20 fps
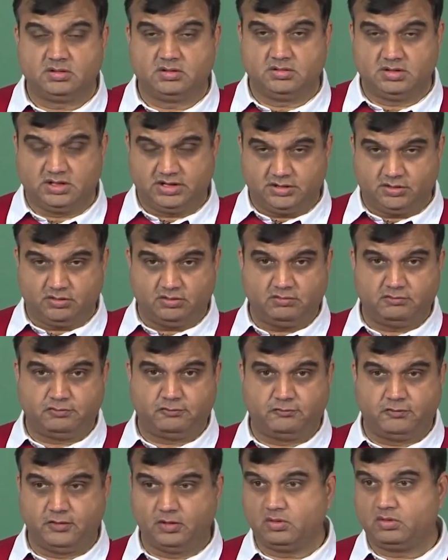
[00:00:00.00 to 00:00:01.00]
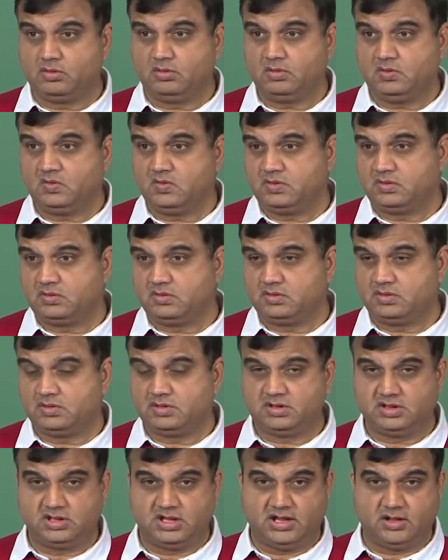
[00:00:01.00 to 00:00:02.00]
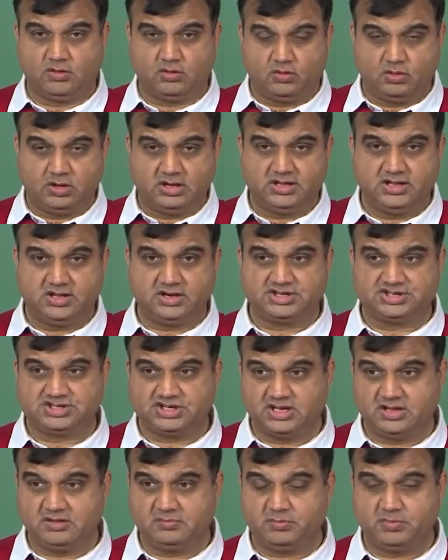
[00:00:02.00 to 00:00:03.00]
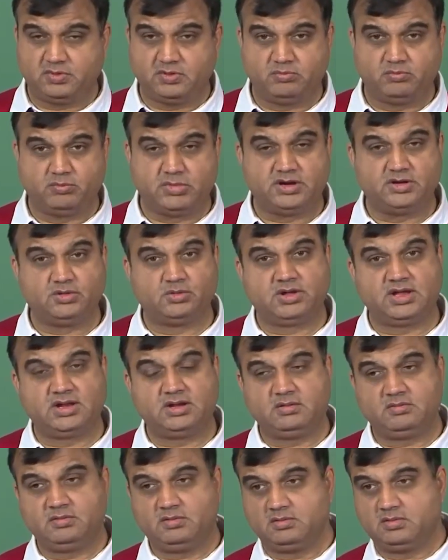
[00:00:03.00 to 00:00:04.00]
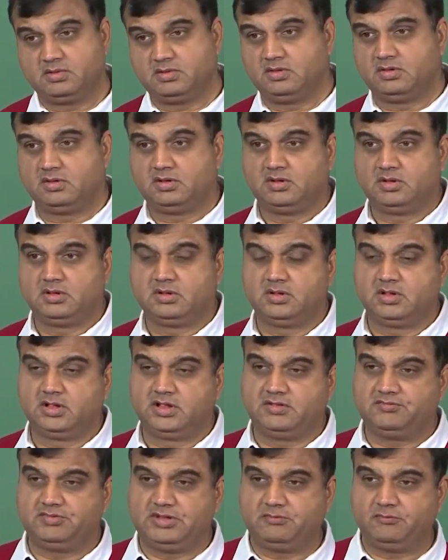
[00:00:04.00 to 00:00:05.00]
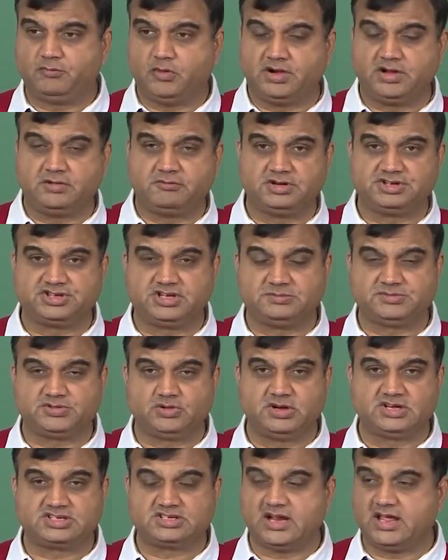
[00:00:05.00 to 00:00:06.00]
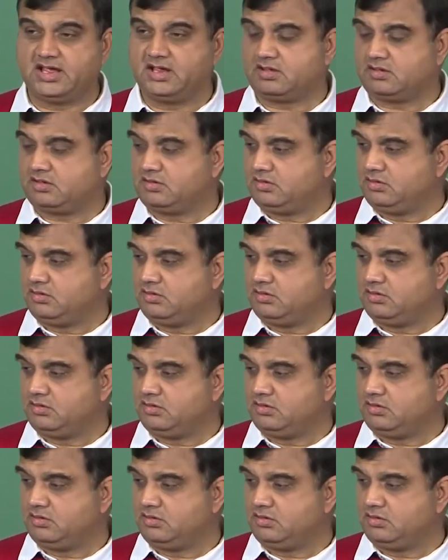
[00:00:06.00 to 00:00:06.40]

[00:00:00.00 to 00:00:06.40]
They do not flow, they hold their shape, but you can give them whatever shape. So, it is like